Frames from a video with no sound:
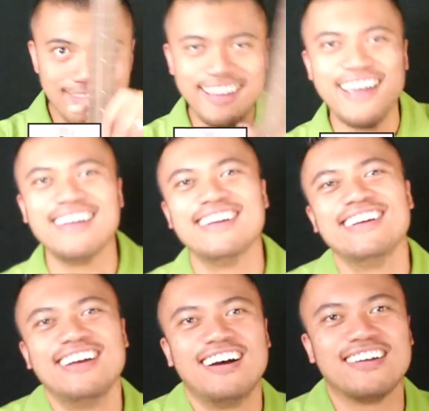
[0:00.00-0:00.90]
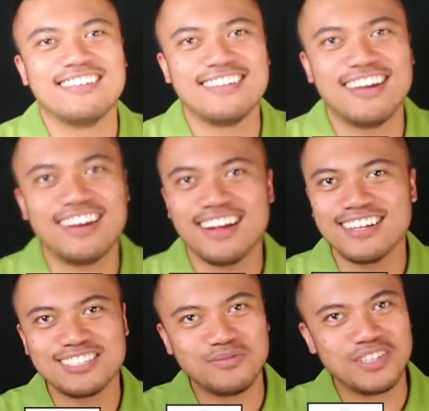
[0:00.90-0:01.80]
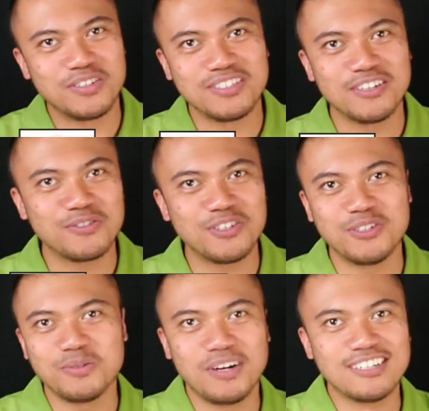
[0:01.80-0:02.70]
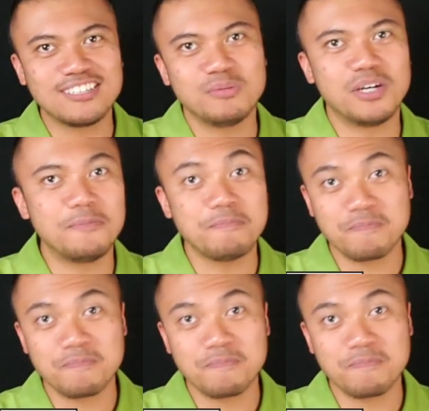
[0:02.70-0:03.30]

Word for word: Okay, other than that, I got some videos here for you to watch, but